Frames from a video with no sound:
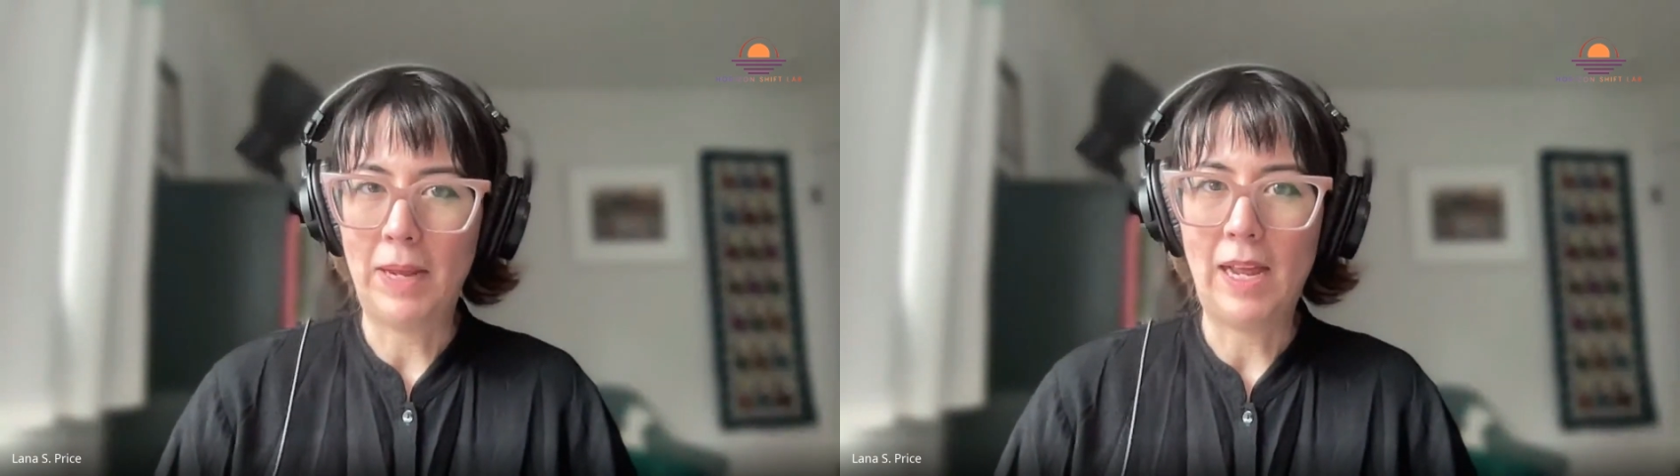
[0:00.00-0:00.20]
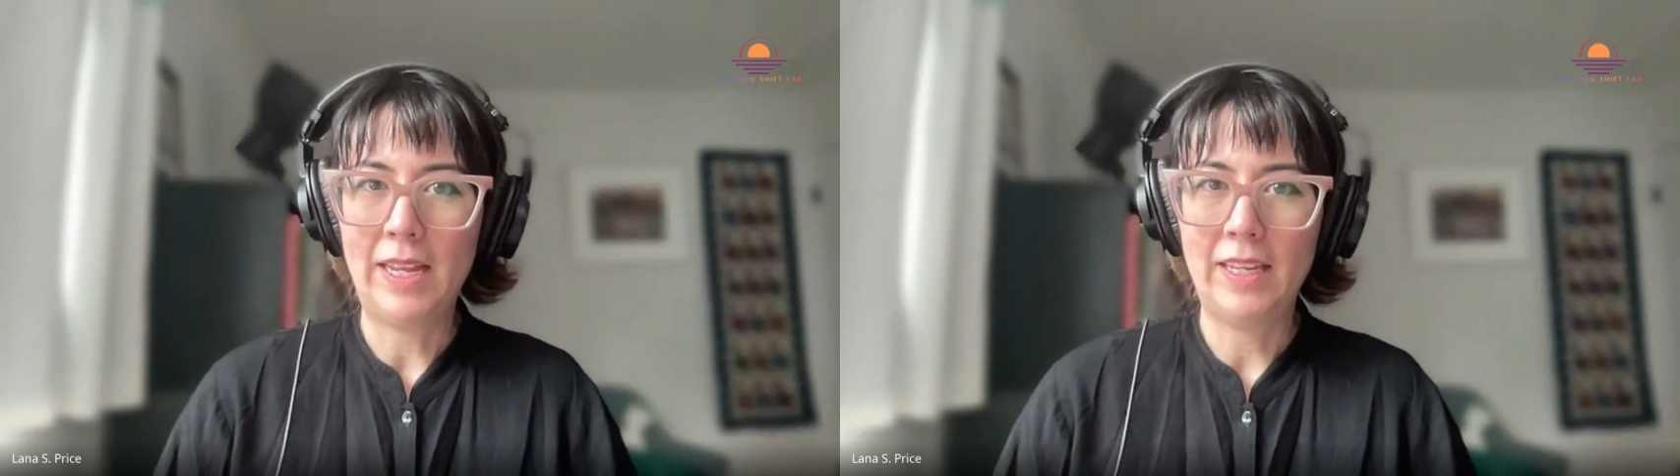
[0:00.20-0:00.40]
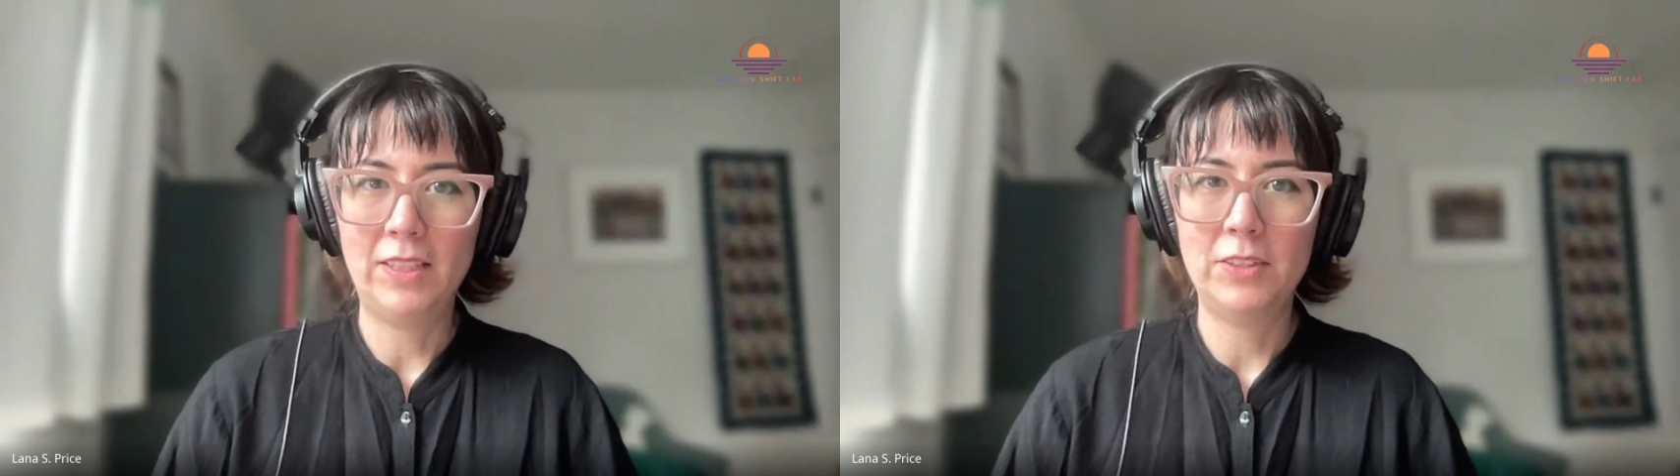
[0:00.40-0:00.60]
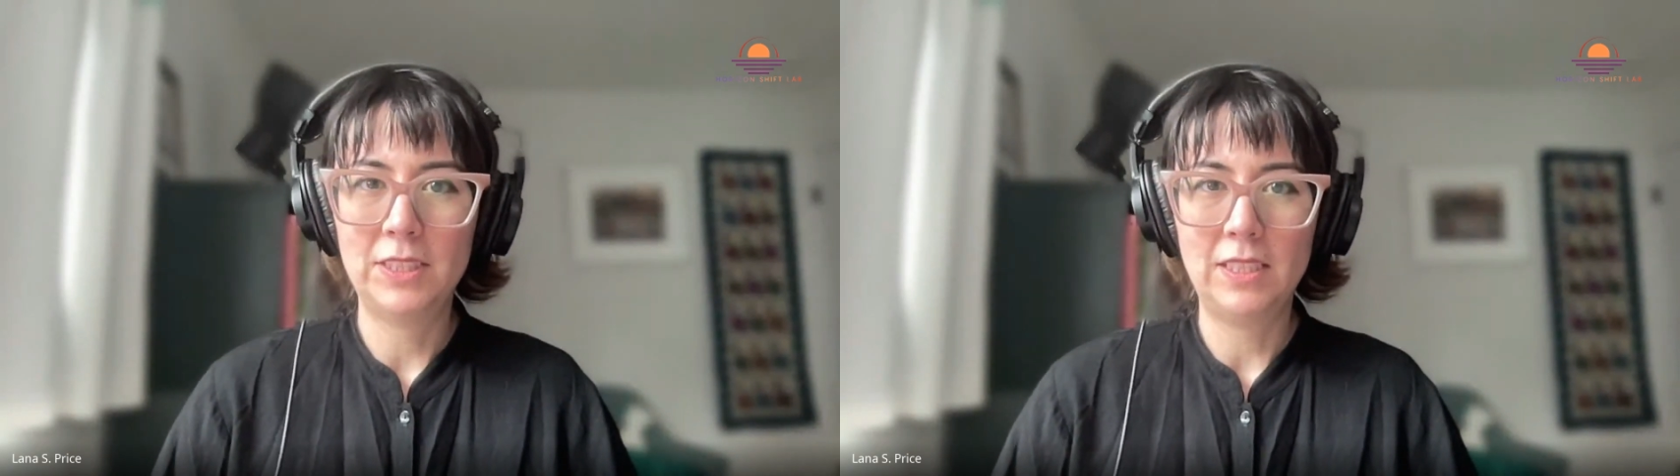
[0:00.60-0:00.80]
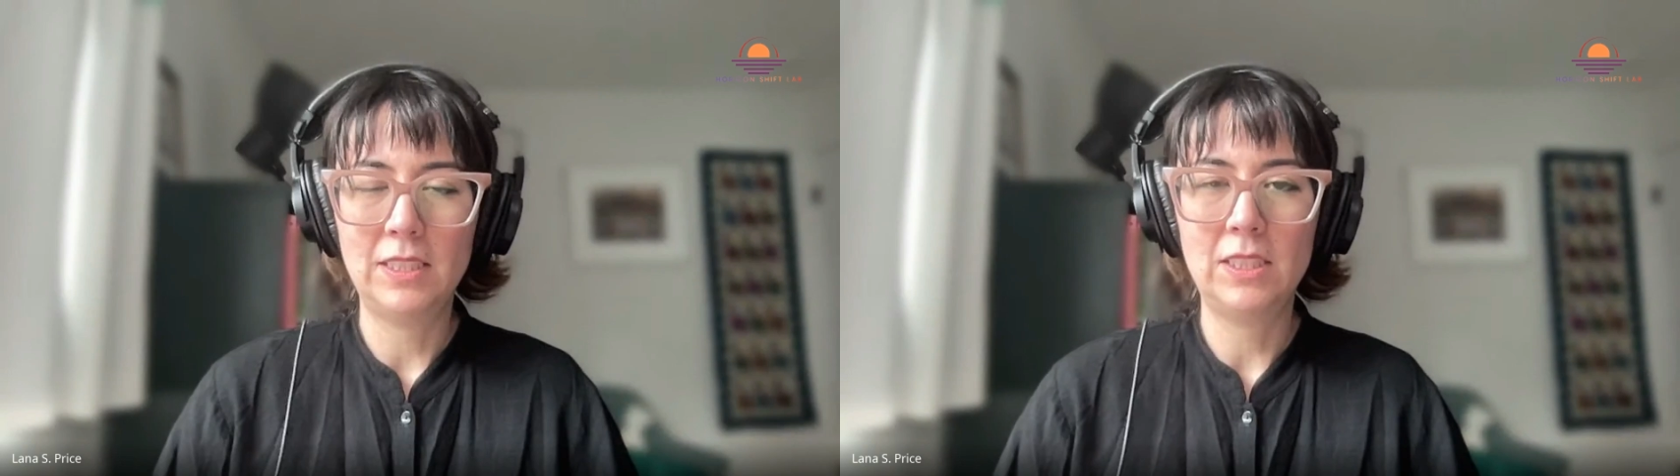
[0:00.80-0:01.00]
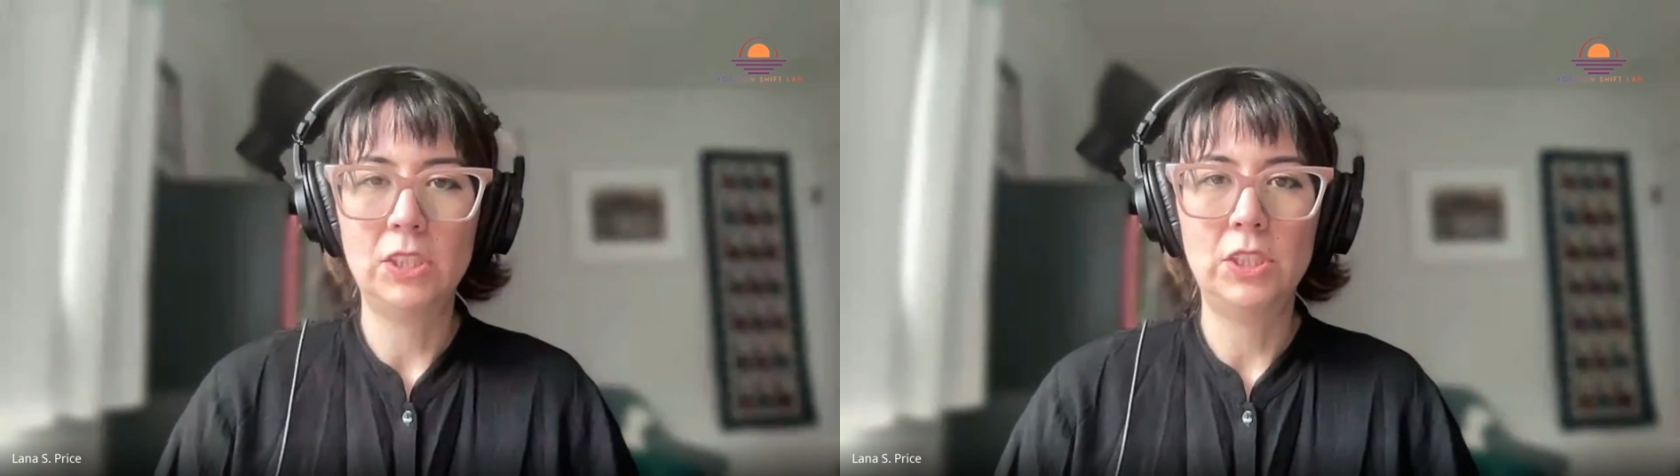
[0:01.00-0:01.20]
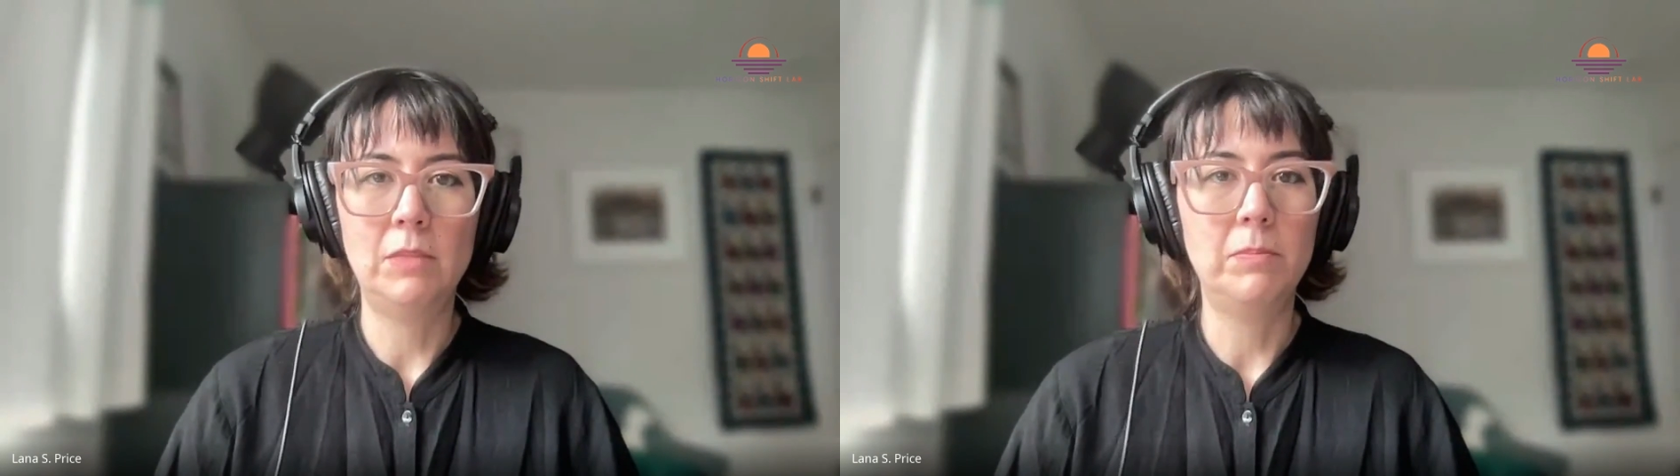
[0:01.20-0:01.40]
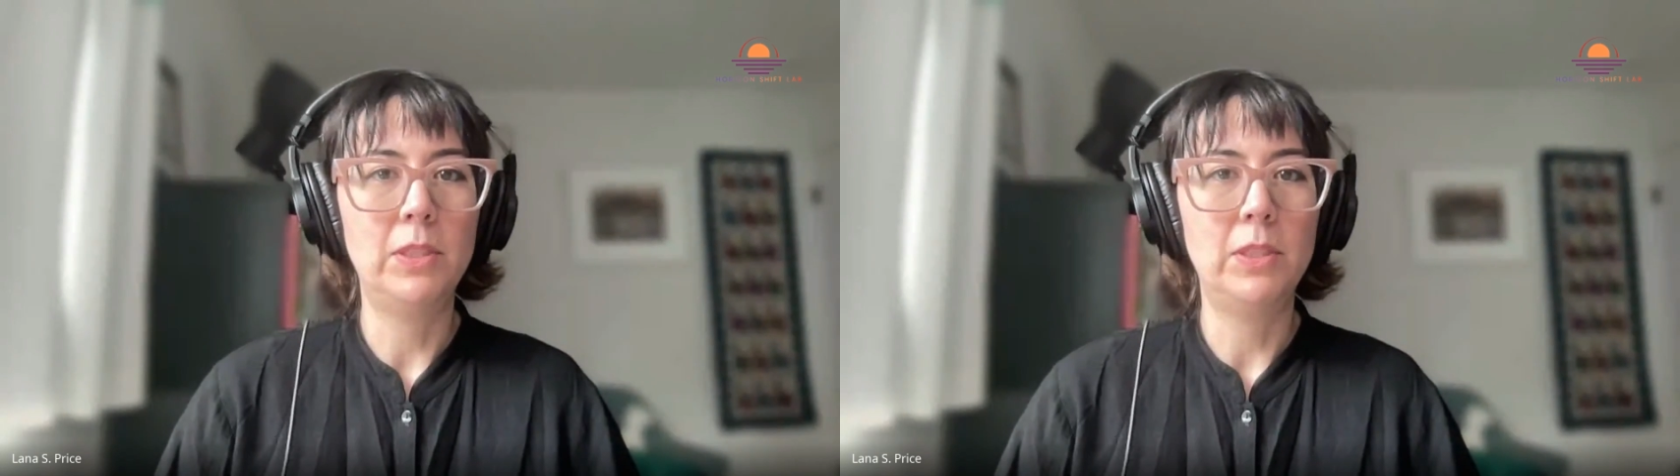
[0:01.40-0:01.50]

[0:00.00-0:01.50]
buy your citizenship,